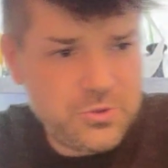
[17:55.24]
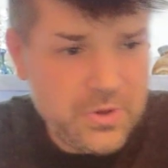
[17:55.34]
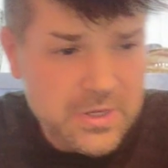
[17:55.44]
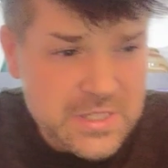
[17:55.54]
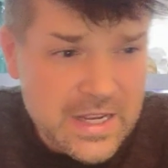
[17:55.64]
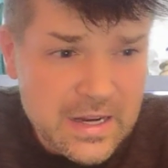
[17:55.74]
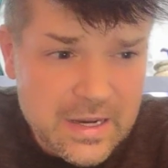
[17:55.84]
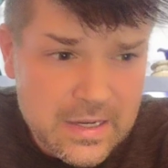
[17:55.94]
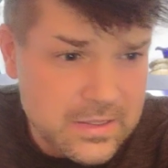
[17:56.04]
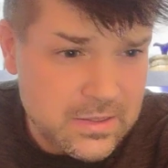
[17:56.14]
Jadeite
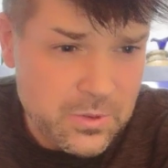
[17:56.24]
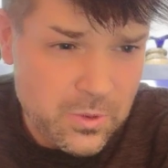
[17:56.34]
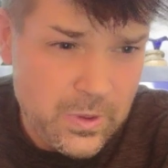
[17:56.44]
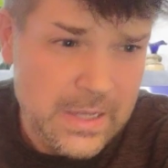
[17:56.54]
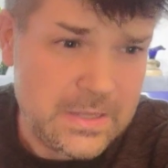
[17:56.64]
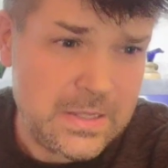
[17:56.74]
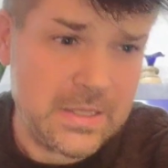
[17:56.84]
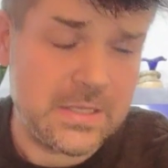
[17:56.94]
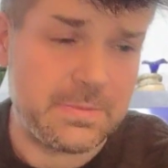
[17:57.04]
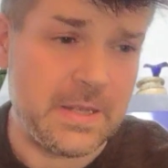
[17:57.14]
is crazy
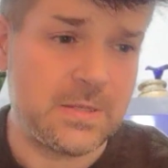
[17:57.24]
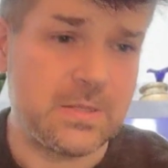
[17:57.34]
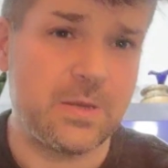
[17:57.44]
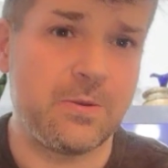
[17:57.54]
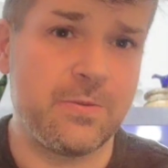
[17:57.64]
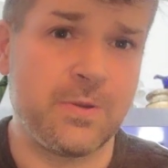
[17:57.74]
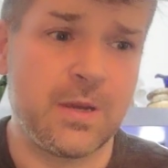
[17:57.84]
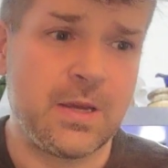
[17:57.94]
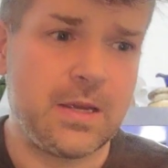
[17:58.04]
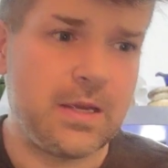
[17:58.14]
expensive,
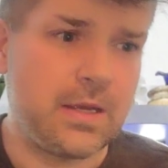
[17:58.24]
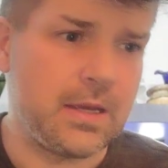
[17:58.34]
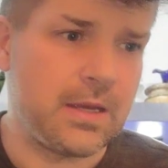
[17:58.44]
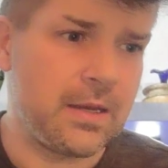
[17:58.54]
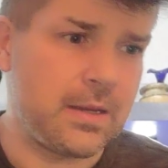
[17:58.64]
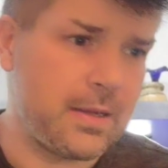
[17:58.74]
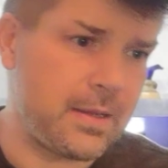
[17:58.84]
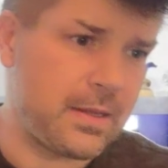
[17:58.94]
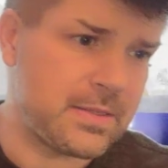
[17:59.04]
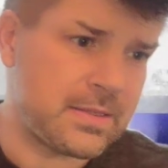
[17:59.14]
and
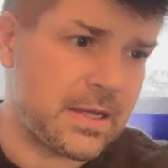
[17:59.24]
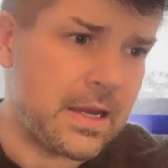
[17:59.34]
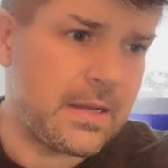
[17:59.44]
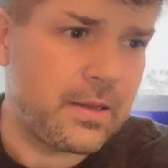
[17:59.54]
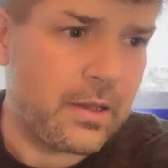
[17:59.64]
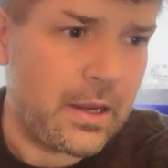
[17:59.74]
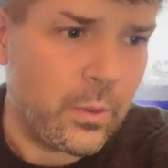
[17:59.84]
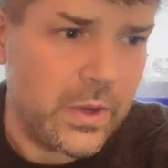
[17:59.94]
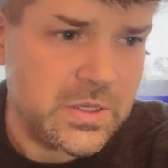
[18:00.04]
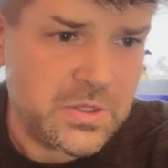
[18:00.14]
inside a lot of
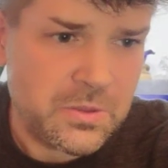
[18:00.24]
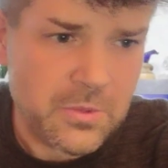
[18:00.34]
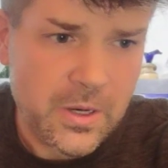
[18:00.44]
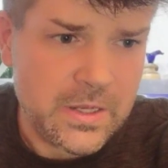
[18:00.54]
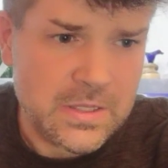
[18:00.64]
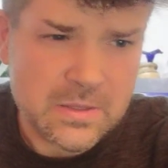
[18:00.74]
Western markets,